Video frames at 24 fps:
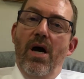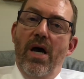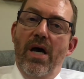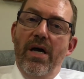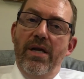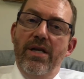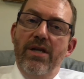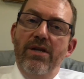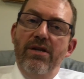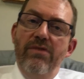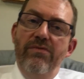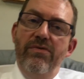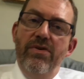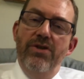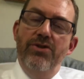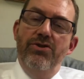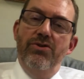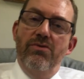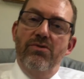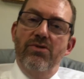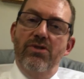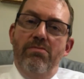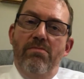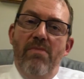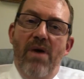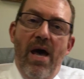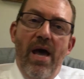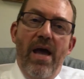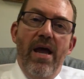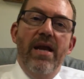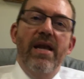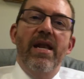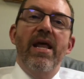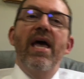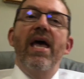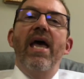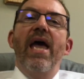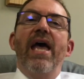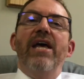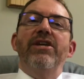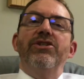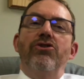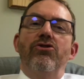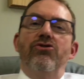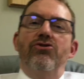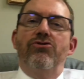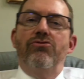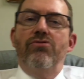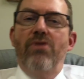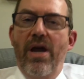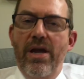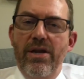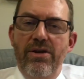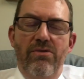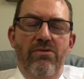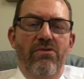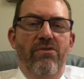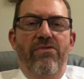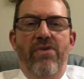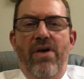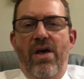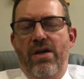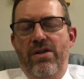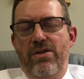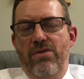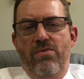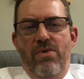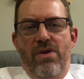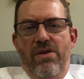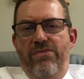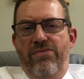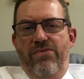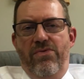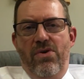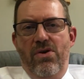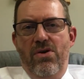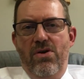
an individual's mind as they're trying to evaluate for